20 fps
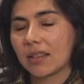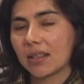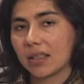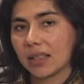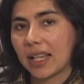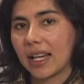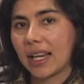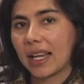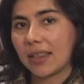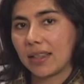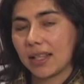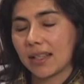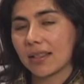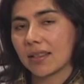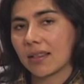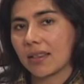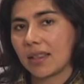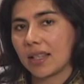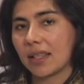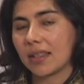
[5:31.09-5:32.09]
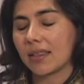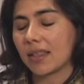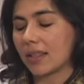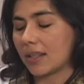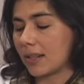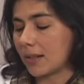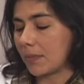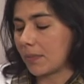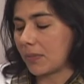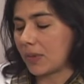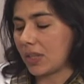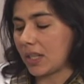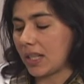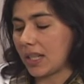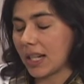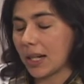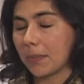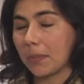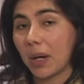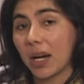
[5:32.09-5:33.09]

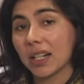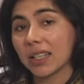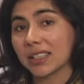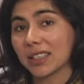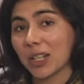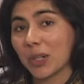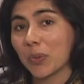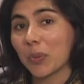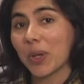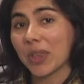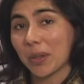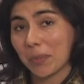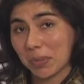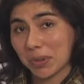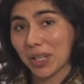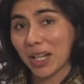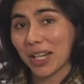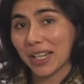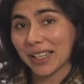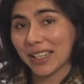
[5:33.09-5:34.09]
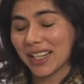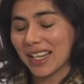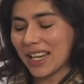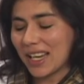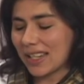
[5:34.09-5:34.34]
the puncta with a plug